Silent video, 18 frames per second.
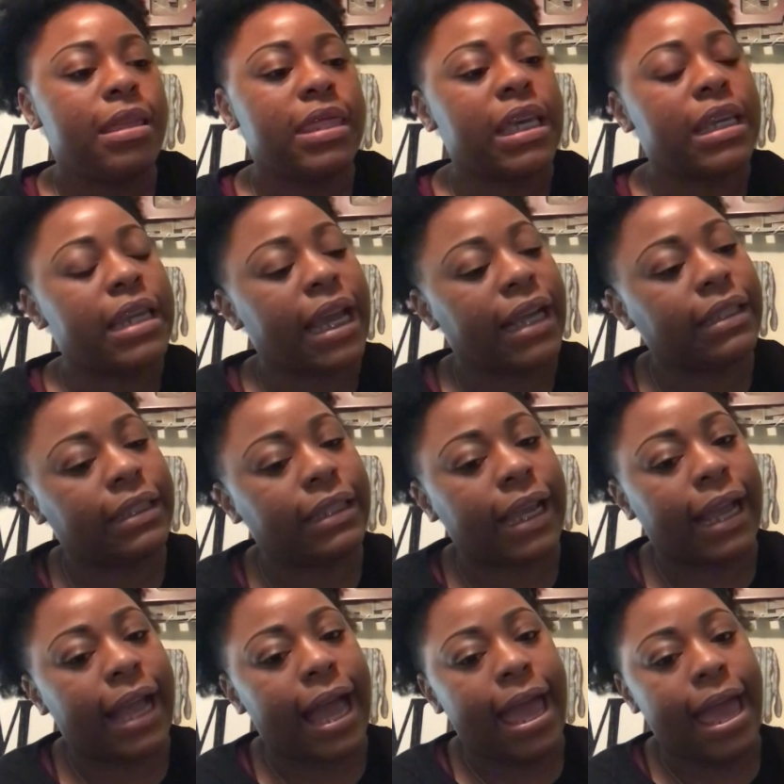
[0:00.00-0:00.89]
The next
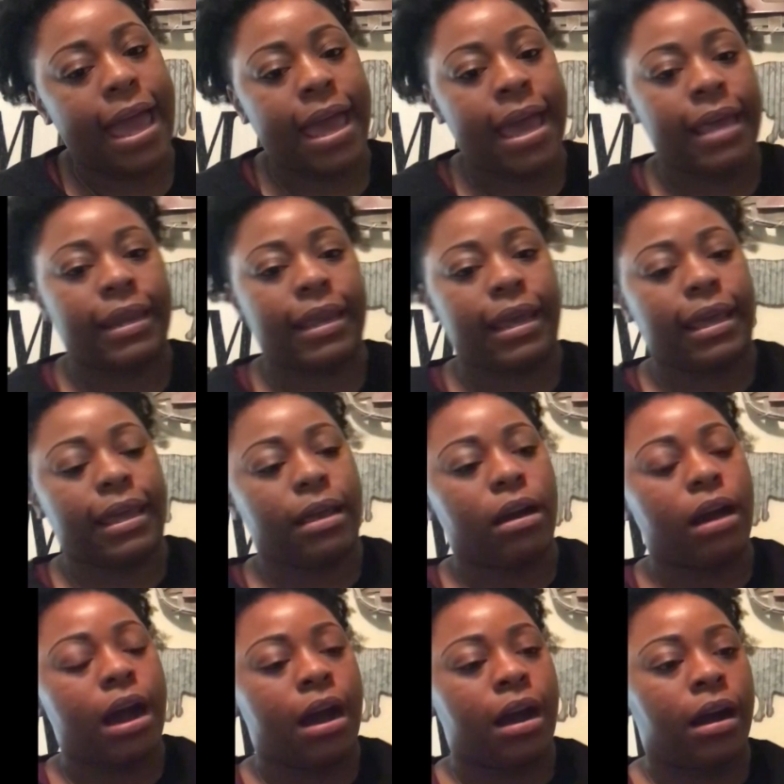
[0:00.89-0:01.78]
thing I had
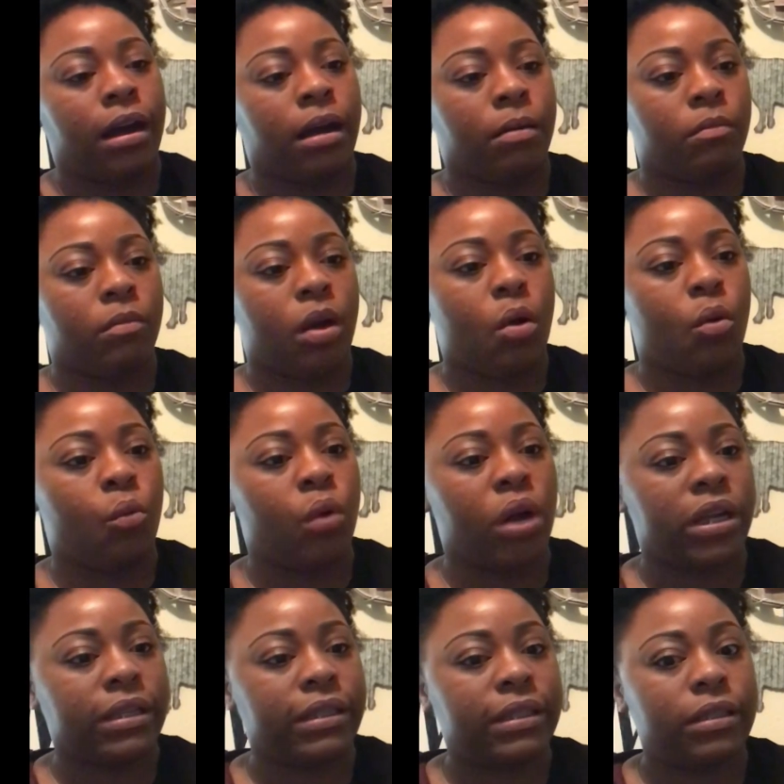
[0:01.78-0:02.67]

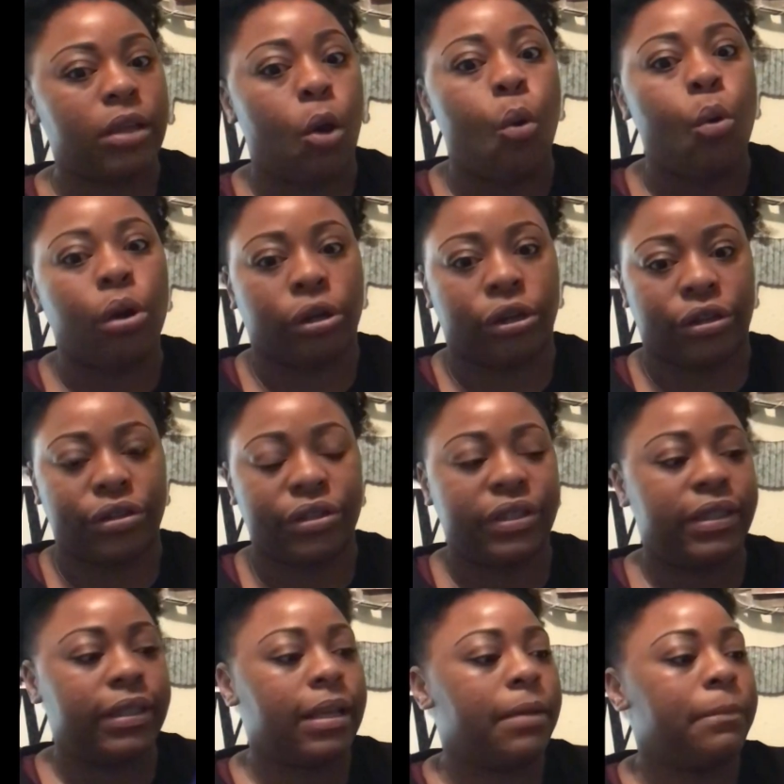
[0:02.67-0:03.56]
was
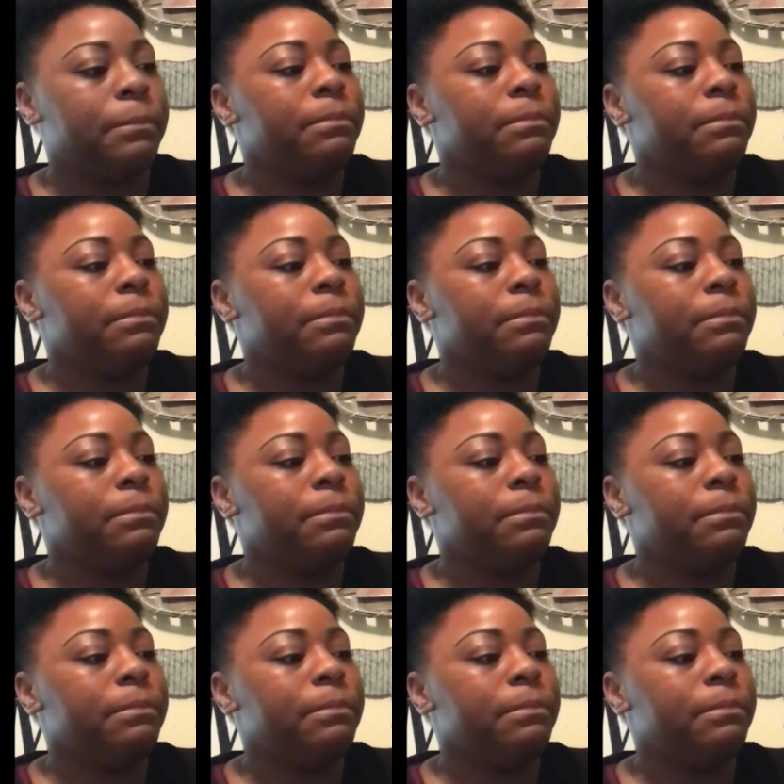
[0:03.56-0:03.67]
orders.